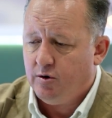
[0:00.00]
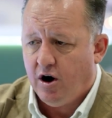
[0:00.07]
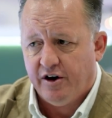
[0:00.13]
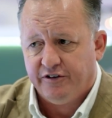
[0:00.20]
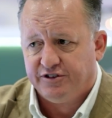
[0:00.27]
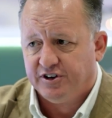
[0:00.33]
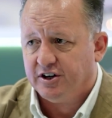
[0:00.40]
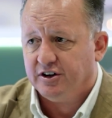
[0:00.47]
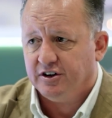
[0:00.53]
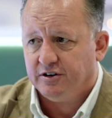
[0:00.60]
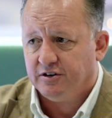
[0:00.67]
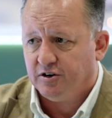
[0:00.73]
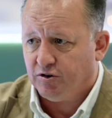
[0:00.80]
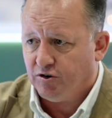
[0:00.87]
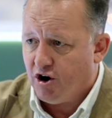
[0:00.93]
I've seen it
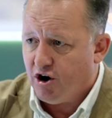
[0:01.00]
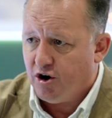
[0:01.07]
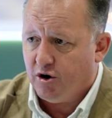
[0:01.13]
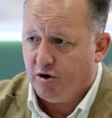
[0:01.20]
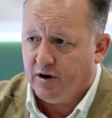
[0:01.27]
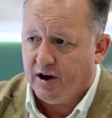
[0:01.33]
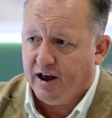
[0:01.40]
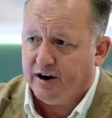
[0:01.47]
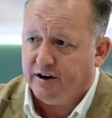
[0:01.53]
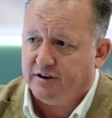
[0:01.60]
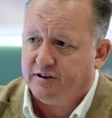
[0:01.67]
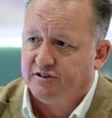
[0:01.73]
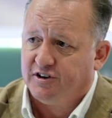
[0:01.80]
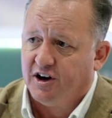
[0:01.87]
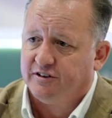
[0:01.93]
grow and
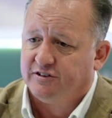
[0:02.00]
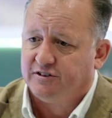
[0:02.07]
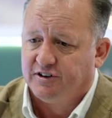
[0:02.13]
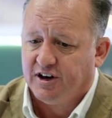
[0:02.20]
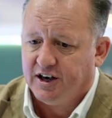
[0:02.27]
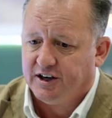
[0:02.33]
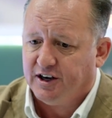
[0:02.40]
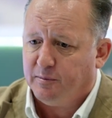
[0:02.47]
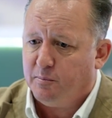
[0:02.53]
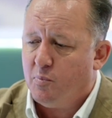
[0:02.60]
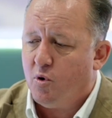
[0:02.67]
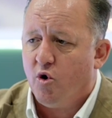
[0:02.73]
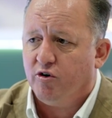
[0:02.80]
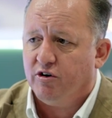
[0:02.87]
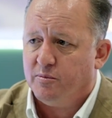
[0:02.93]
start taking more